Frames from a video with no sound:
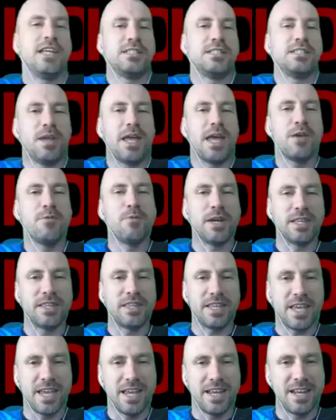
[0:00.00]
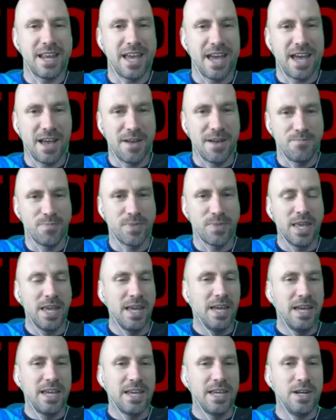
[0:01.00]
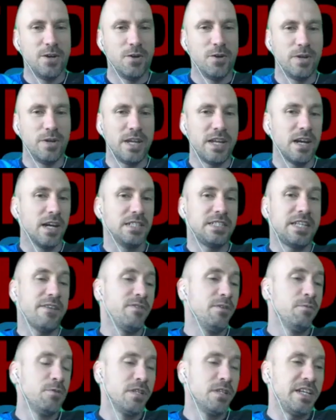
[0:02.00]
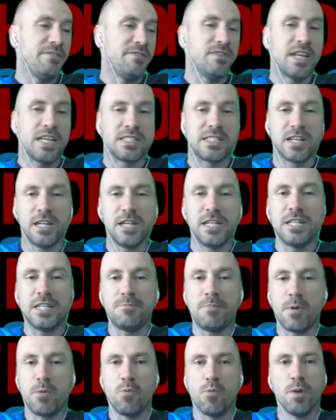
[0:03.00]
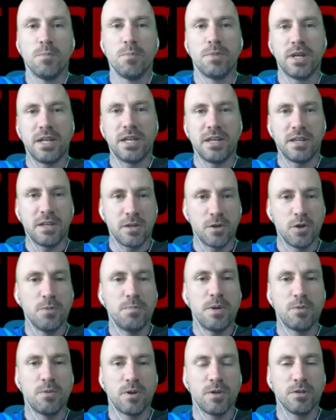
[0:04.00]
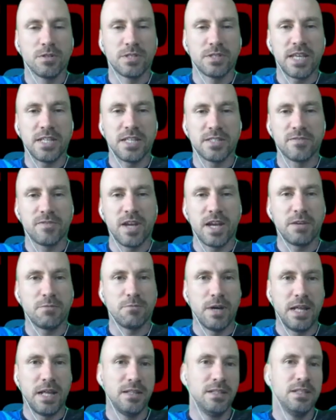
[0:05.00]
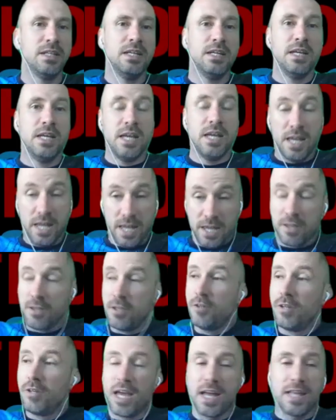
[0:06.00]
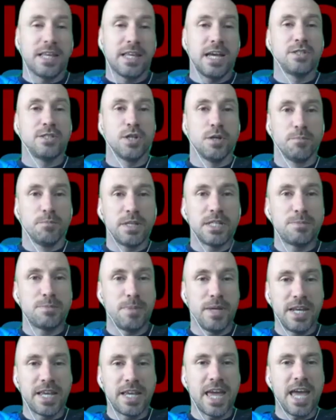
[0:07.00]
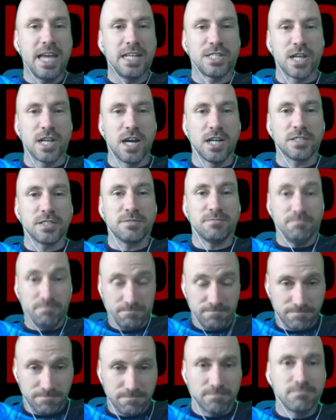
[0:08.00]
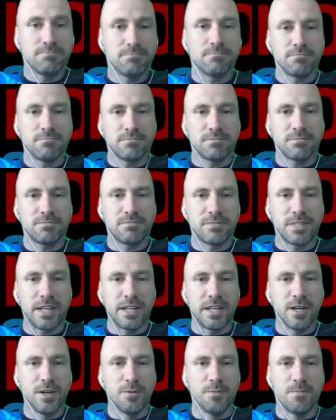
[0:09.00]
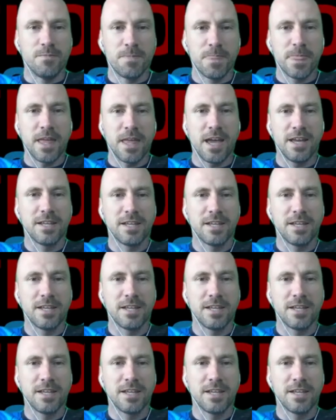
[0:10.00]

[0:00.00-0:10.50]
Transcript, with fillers: to play with in, um, you know, in I T F. And it wouldn't even necessarily need to be one, but it, it could be one of those things of like, well, you land that jumping, spinning headshot. There you go. You're